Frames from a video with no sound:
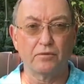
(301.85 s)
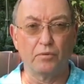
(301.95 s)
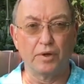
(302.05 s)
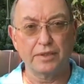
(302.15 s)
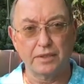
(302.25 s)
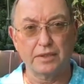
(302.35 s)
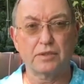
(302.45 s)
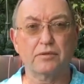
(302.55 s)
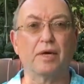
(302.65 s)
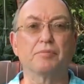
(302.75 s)
with the
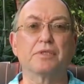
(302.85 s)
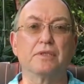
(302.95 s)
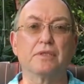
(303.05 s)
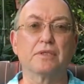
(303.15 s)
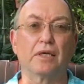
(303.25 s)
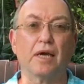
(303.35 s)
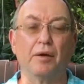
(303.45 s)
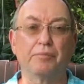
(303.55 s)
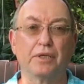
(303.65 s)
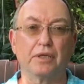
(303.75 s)
descriptions accompanying